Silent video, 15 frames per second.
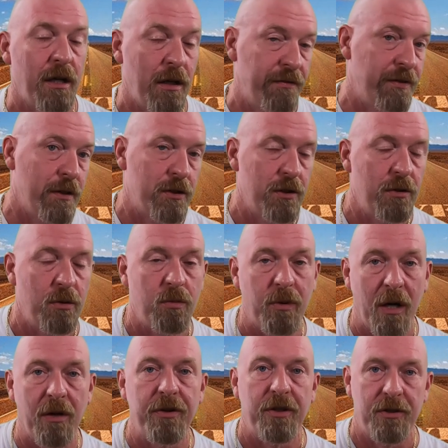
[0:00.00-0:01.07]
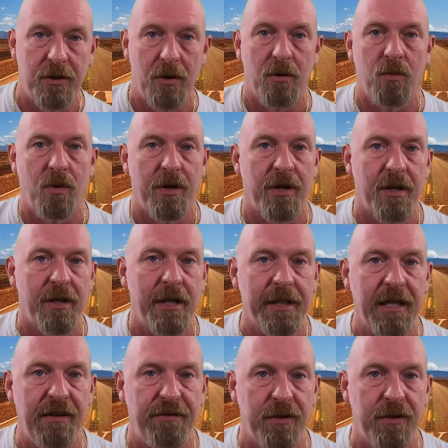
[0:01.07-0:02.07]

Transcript: And if you do, well, then you're one of the lucky